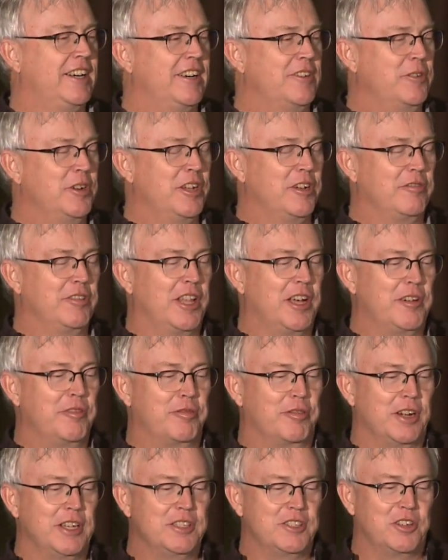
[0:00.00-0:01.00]
we have a lot of
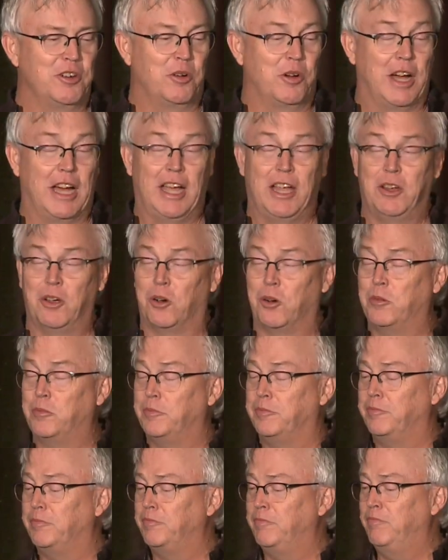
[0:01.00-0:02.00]
friends in Ohio,
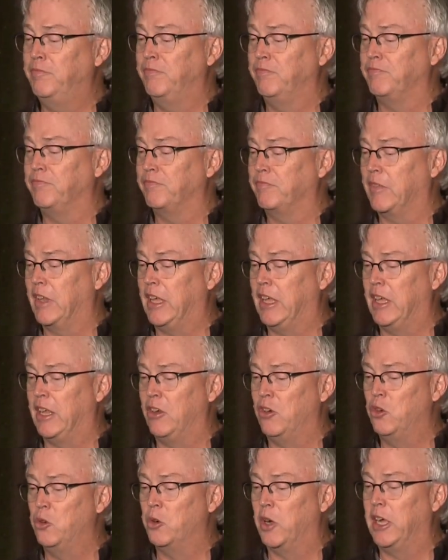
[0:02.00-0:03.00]
and
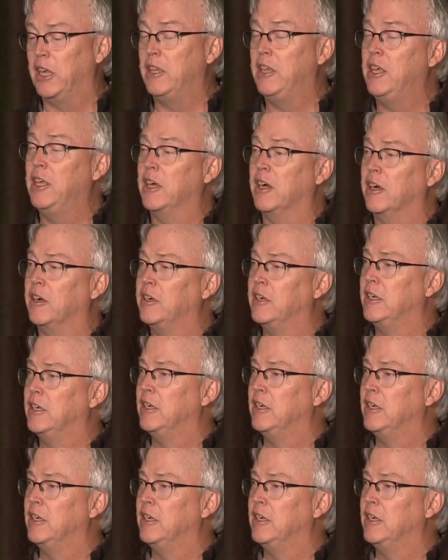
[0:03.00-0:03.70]
New Idea